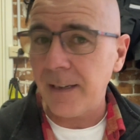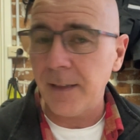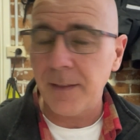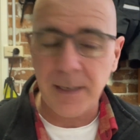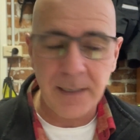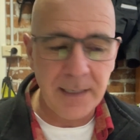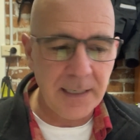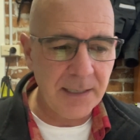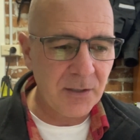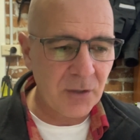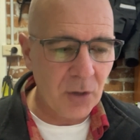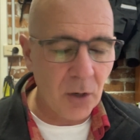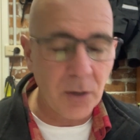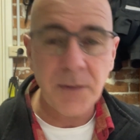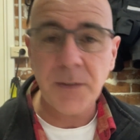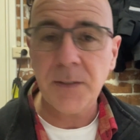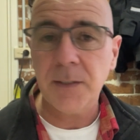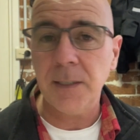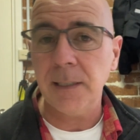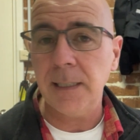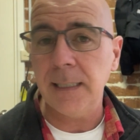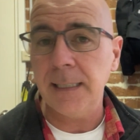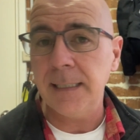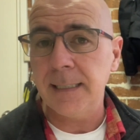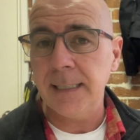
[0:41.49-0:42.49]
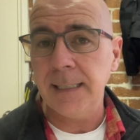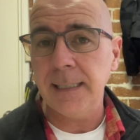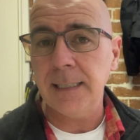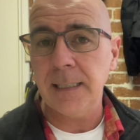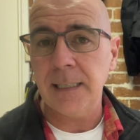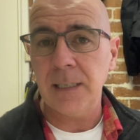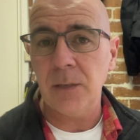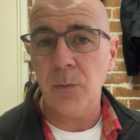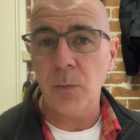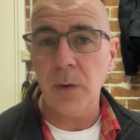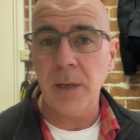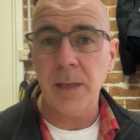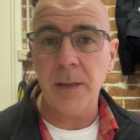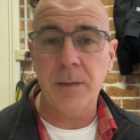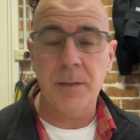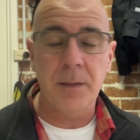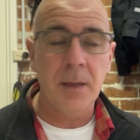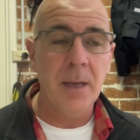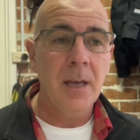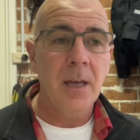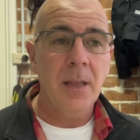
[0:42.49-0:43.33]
then he's constantly dealing with